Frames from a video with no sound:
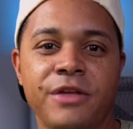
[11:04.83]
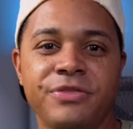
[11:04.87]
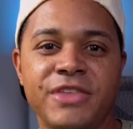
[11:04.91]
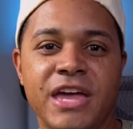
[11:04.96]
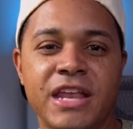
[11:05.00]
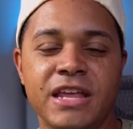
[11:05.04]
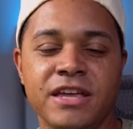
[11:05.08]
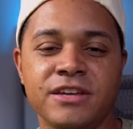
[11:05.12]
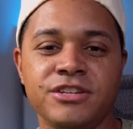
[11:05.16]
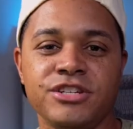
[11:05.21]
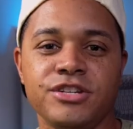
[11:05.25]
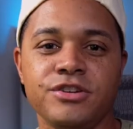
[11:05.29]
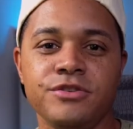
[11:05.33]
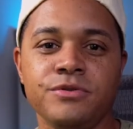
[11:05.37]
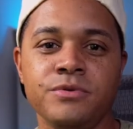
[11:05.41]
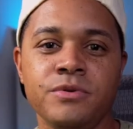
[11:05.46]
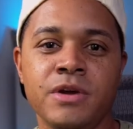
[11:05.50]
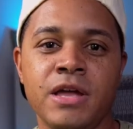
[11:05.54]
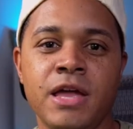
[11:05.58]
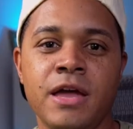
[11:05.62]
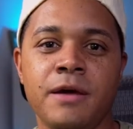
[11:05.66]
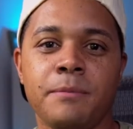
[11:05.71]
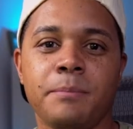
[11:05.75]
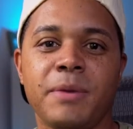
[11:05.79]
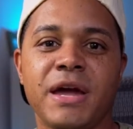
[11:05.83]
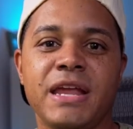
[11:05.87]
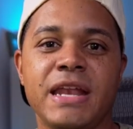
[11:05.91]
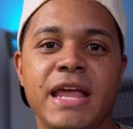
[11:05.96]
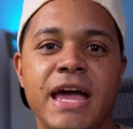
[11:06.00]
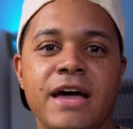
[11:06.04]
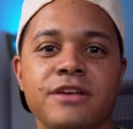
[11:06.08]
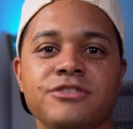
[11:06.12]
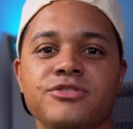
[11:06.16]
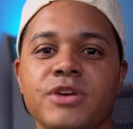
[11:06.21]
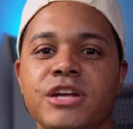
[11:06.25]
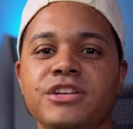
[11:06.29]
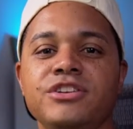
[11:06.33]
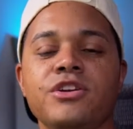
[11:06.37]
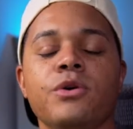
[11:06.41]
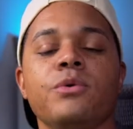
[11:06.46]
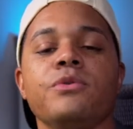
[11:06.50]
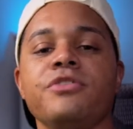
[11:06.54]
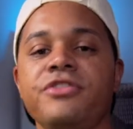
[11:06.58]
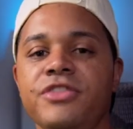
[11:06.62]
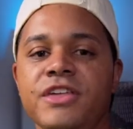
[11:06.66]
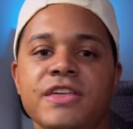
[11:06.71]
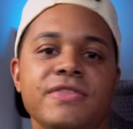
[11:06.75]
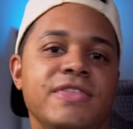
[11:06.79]
that issue by now, so I
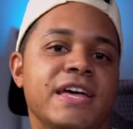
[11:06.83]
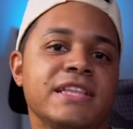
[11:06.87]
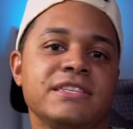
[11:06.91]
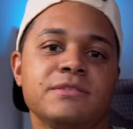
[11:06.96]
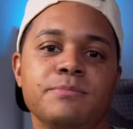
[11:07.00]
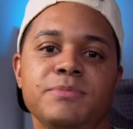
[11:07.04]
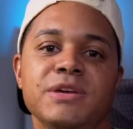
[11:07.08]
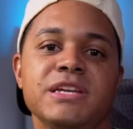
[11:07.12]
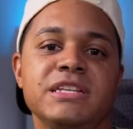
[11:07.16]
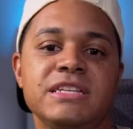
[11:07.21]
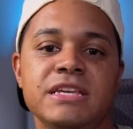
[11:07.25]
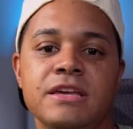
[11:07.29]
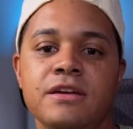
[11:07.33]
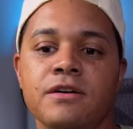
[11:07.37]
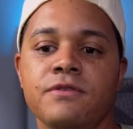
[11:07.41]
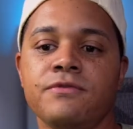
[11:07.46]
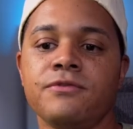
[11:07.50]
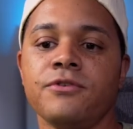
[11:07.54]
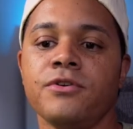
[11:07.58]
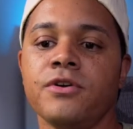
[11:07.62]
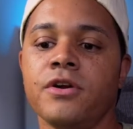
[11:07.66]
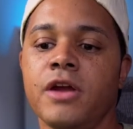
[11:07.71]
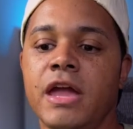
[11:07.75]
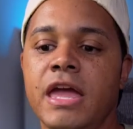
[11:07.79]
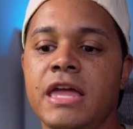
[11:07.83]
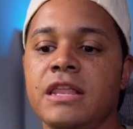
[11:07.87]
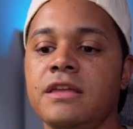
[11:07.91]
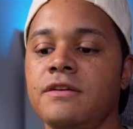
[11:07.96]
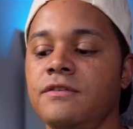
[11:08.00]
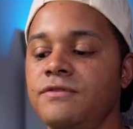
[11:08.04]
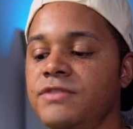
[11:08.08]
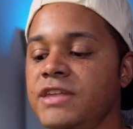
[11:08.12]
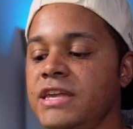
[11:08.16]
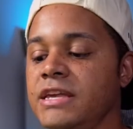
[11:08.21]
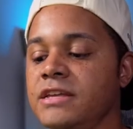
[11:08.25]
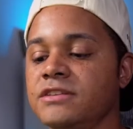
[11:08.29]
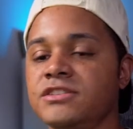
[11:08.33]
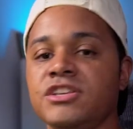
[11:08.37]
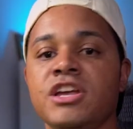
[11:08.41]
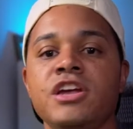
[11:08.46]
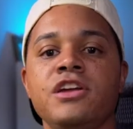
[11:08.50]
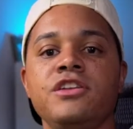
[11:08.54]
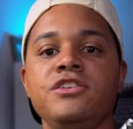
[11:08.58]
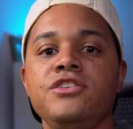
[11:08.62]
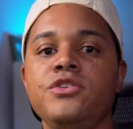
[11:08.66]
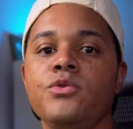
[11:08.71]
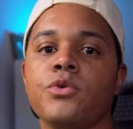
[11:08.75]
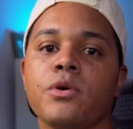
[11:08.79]
don't think that's a big deal for any of these
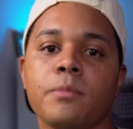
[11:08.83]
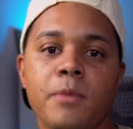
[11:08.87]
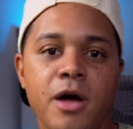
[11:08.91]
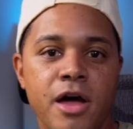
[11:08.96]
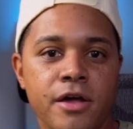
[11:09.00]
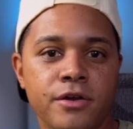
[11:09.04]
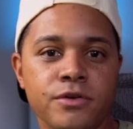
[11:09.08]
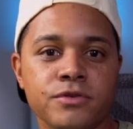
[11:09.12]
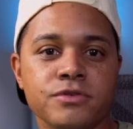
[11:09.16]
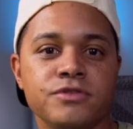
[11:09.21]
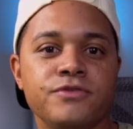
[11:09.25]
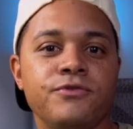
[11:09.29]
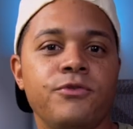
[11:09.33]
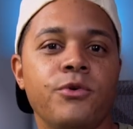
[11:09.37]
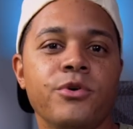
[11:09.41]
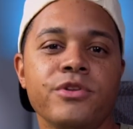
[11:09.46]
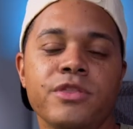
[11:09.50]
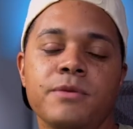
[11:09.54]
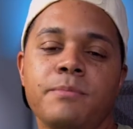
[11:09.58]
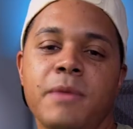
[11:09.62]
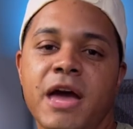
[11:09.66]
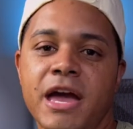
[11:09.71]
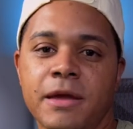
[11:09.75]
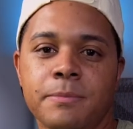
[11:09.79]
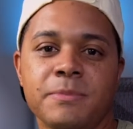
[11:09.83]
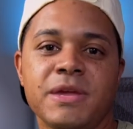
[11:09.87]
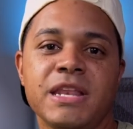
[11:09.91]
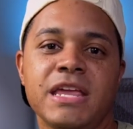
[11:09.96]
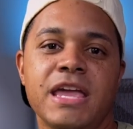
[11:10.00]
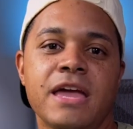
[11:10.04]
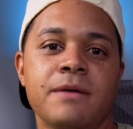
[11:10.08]
newer models for the Mac Mini